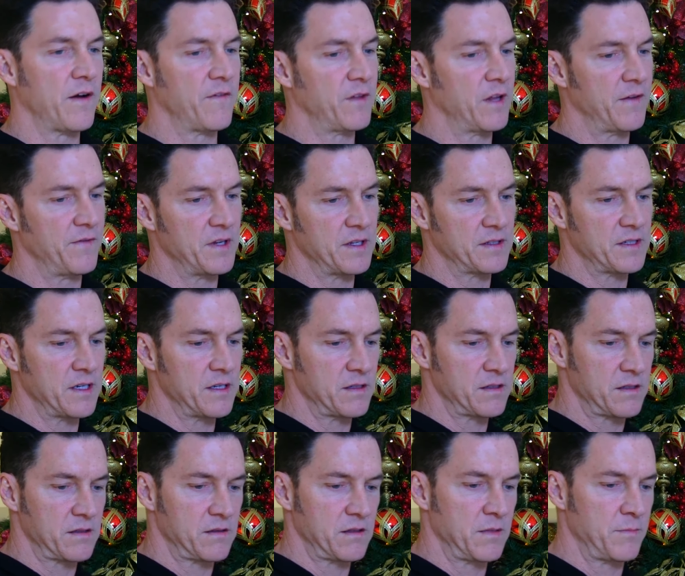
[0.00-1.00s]
I've loved it
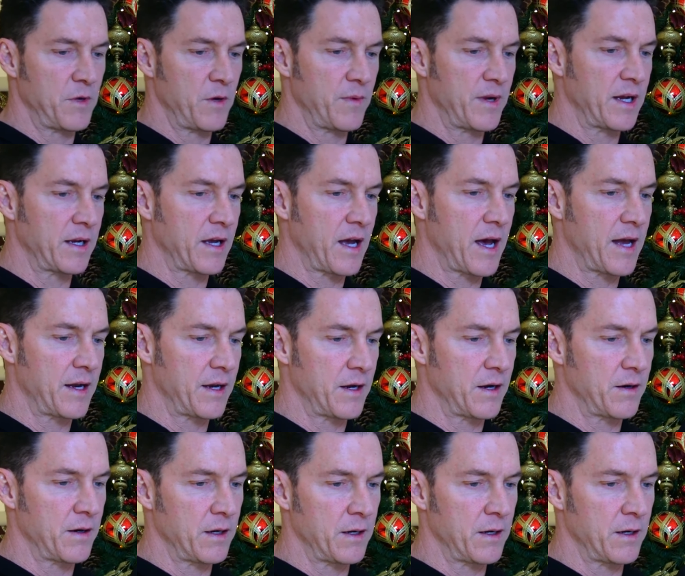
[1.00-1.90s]
since the moment I got here.